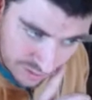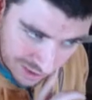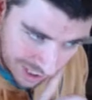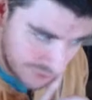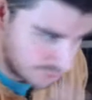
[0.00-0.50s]

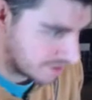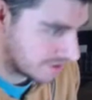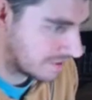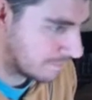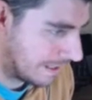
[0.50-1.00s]
As you'd
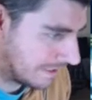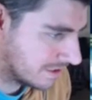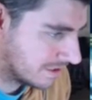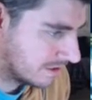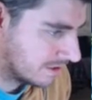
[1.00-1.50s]

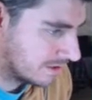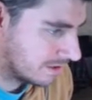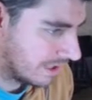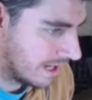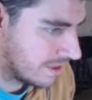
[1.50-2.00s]
expect,
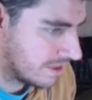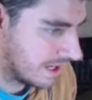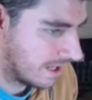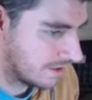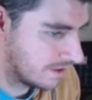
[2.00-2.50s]

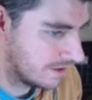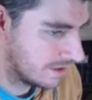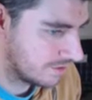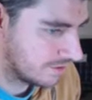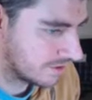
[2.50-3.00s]
and
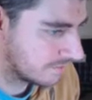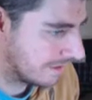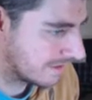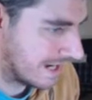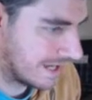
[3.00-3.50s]
as you'd
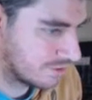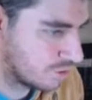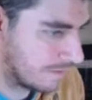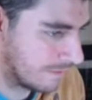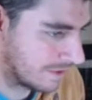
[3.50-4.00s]
expect, and the two
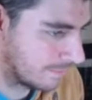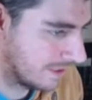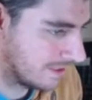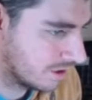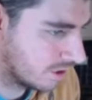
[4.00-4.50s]
maps I
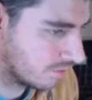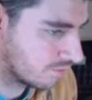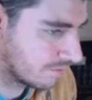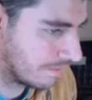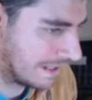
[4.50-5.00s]
played,
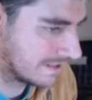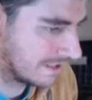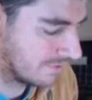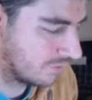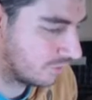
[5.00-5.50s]
Contraband
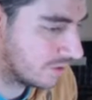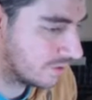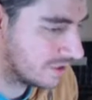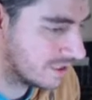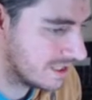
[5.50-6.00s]
and
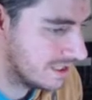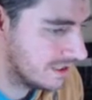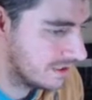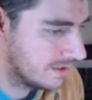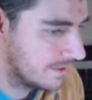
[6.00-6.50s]
Frequency,
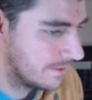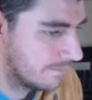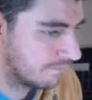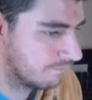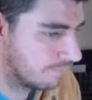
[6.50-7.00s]

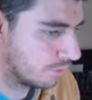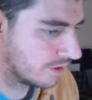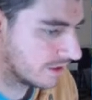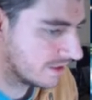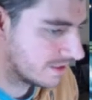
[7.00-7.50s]
both
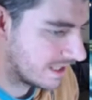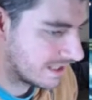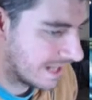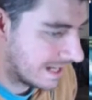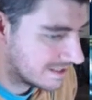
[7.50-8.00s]
contained
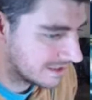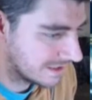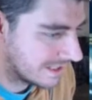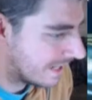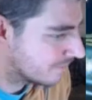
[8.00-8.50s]
excellent
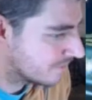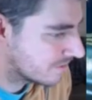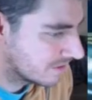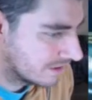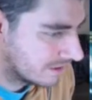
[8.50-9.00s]
layouts
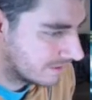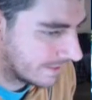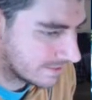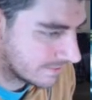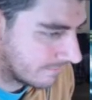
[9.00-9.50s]

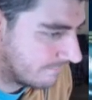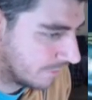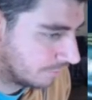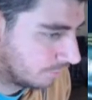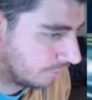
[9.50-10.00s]
that
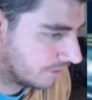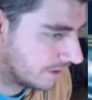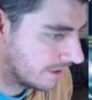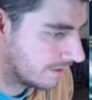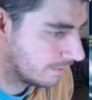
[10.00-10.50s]
funneled
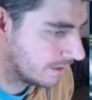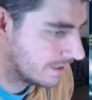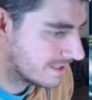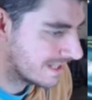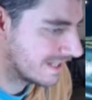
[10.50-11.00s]

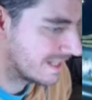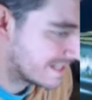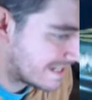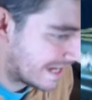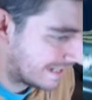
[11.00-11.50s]
players in
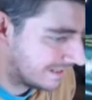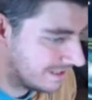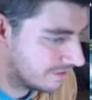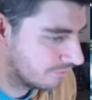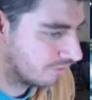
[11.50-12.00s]
exactly
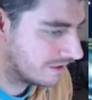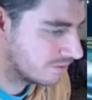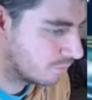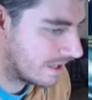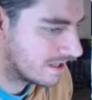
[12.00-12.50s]
the right
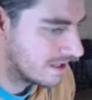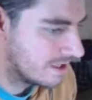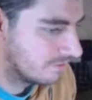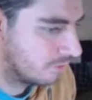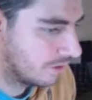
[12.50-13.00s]
way
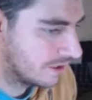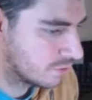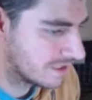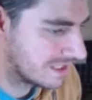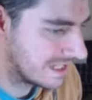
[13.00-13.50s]
for
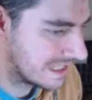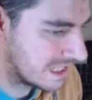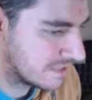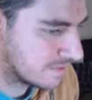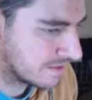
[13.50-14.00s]
interesting
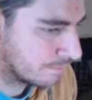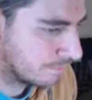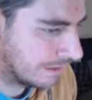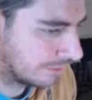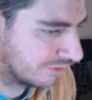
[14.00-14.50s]
engagements.
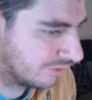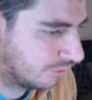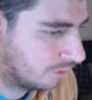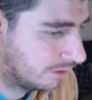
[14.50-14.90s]
Black Ops 4